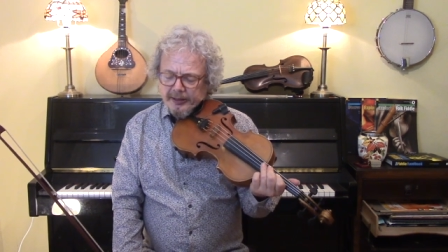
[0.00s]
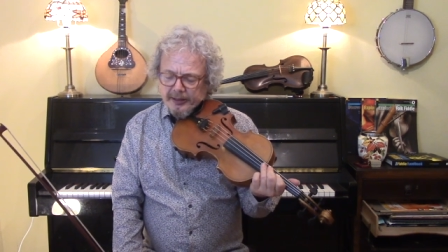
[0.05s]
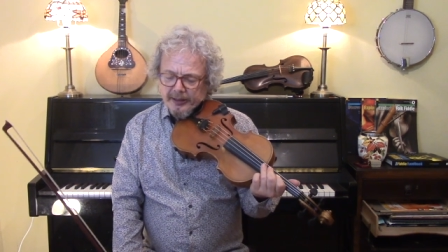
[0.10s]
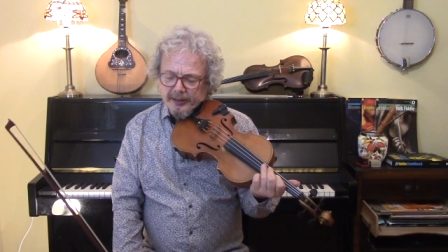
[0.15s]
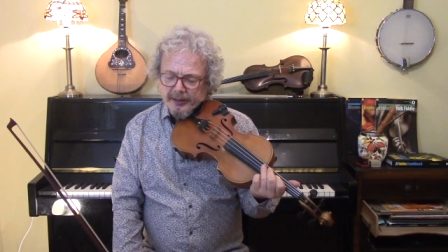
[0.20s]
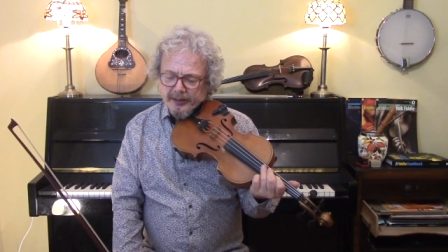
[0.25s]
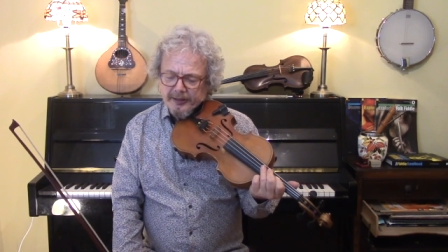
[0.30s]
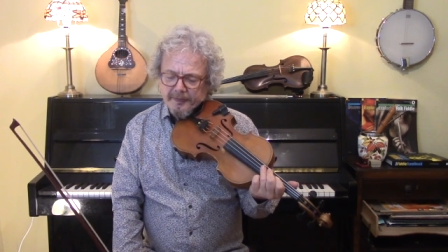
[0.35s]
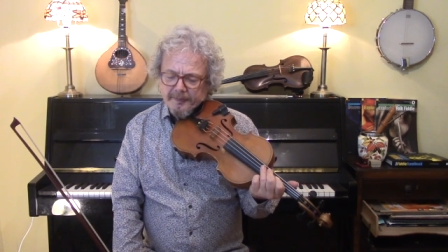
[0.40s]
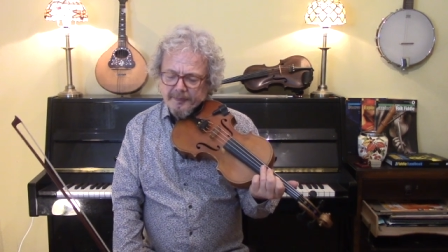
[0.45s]

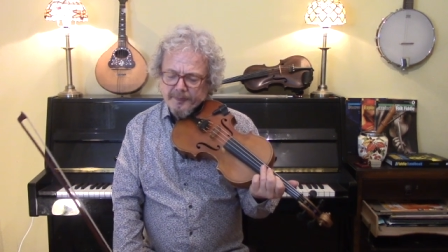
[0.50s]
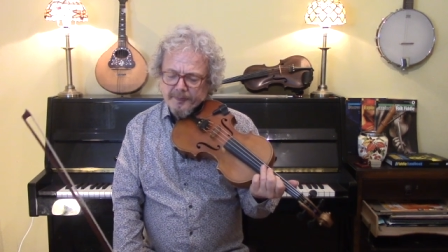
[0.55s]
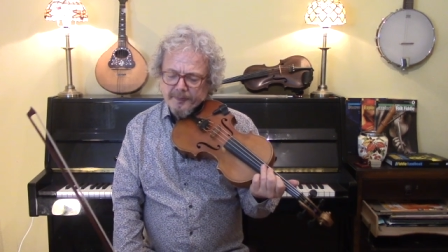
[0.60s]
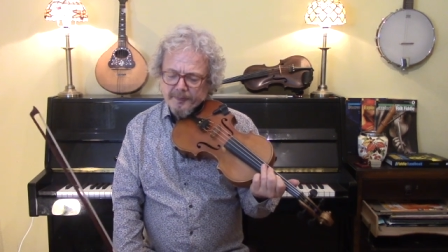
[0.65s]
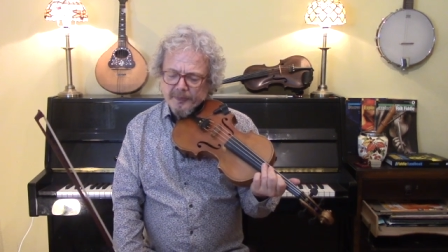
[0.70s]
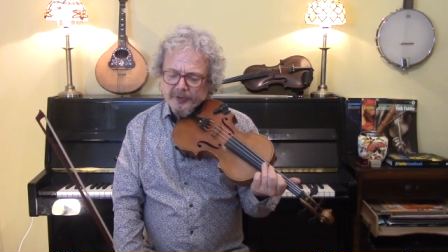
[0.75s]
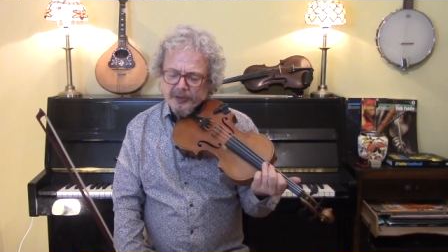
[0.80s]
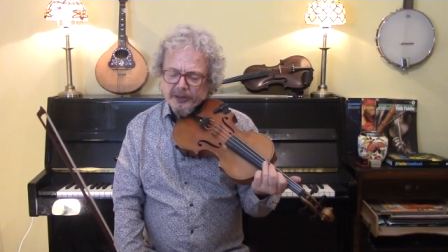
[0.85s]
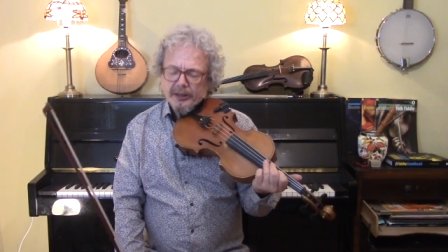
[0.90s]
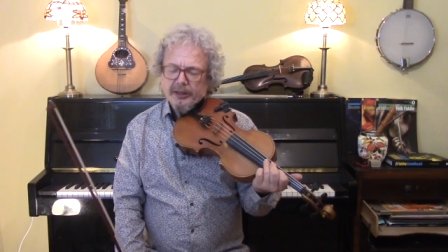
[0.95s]

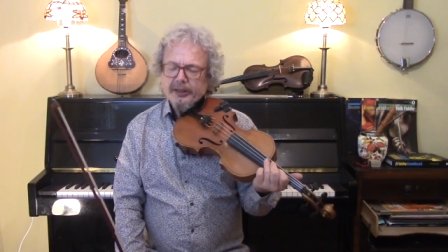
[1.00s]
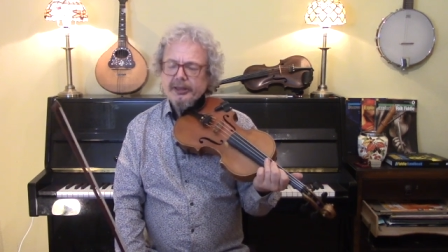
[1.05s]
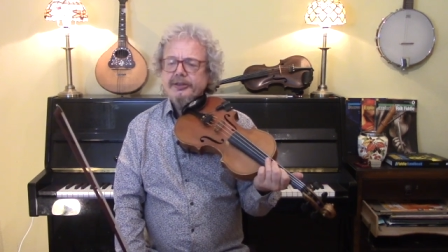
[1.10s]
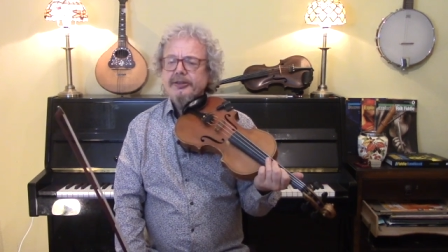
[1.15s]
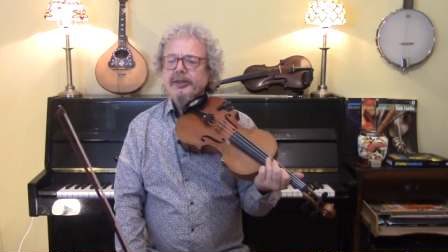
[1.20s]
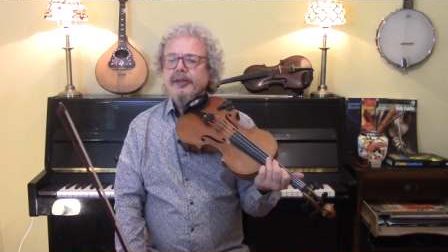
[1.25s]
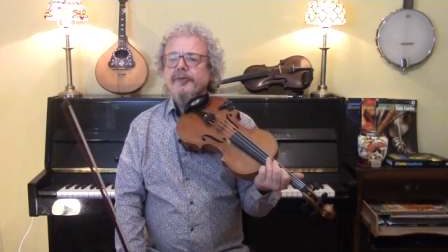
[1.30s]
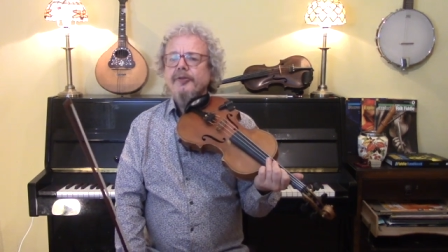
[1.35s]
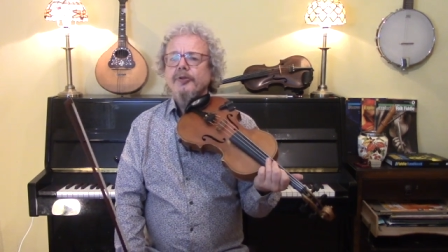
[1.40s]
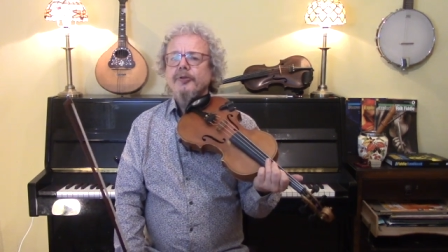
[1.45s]
Um,
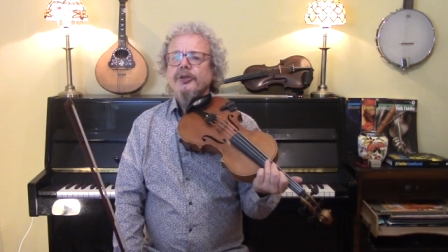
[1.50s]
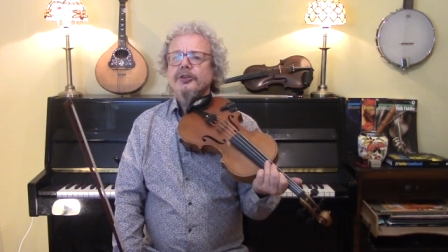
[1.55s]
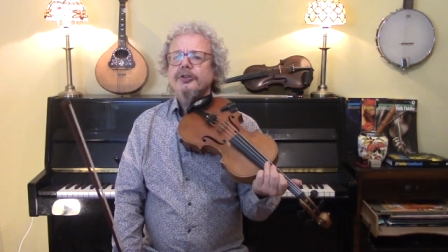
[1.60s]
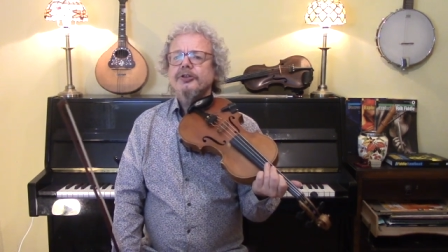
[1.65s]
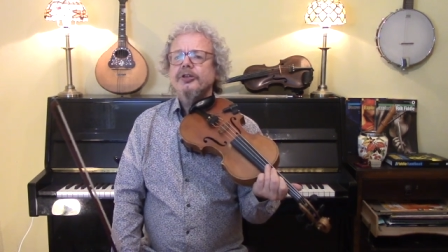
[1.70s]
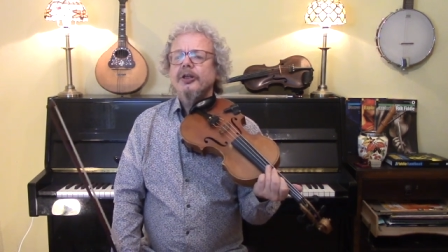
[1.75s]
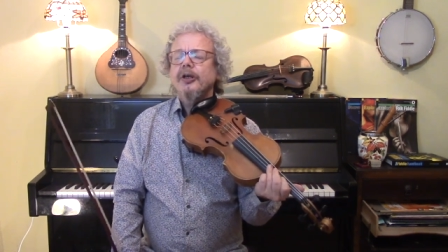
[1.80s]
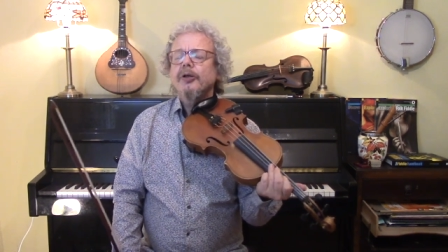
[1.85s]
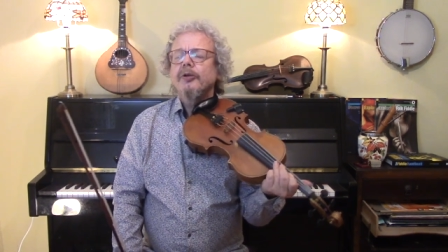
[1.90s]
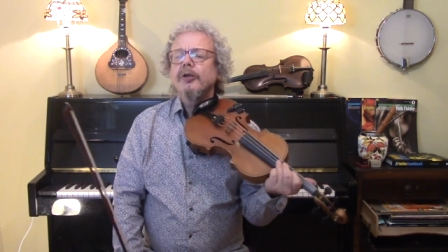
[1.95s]
listening through the
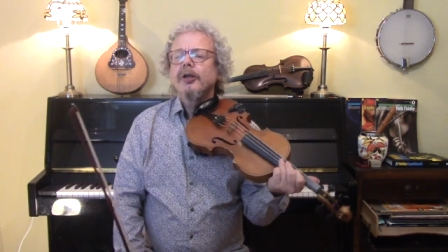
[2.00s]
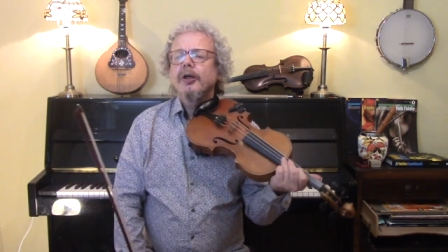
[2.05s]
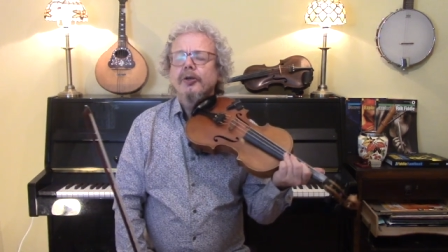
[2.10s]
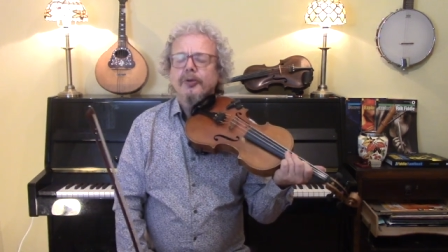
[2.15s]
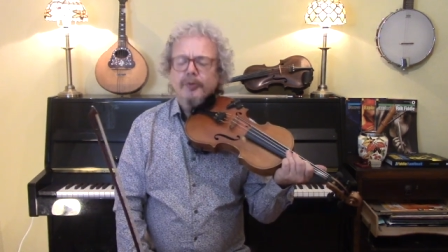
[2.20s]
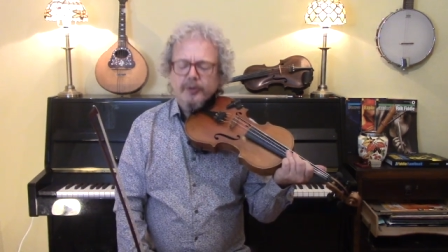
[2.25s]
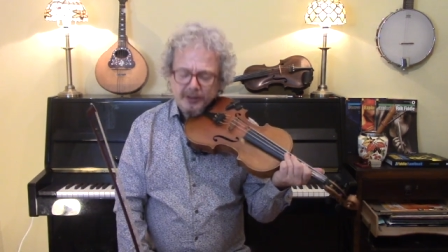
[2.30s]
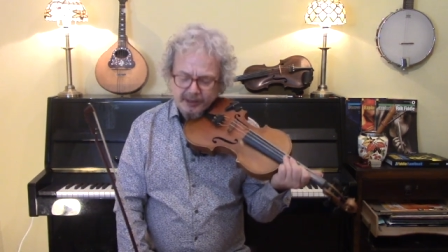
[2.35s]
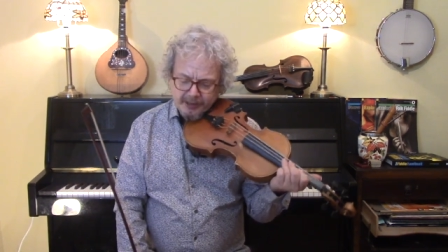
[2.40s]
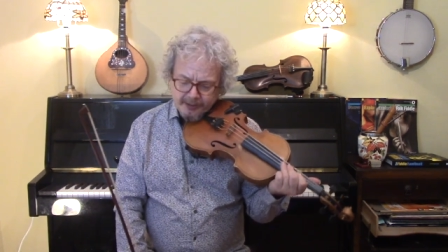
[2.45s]

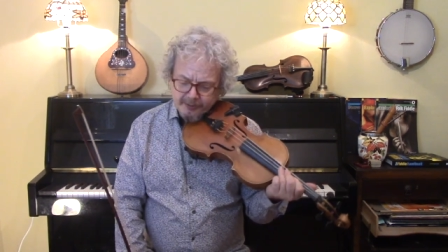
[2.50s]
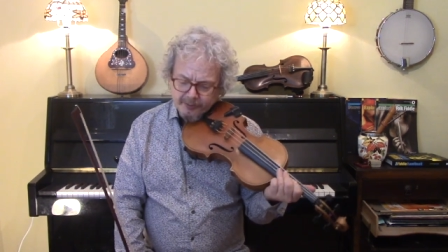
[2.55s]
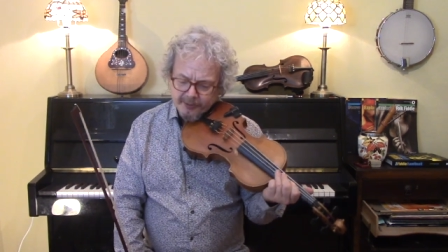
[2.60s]
solo,